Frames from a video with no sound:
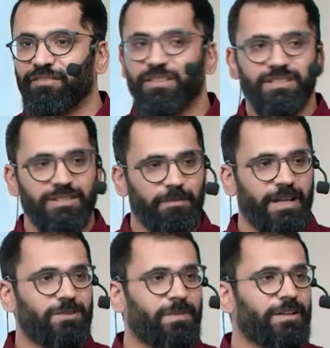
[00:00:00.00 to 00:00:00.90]
which is a
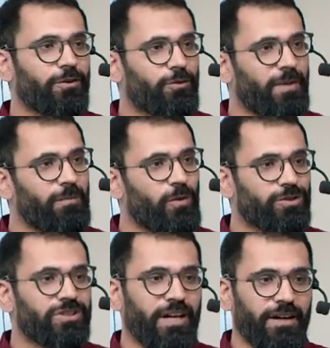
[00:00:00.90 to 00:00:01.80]
benchmark used by
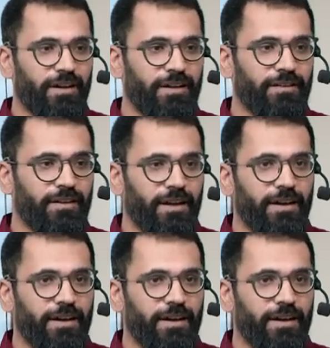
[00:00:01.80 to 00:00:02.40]
most countries.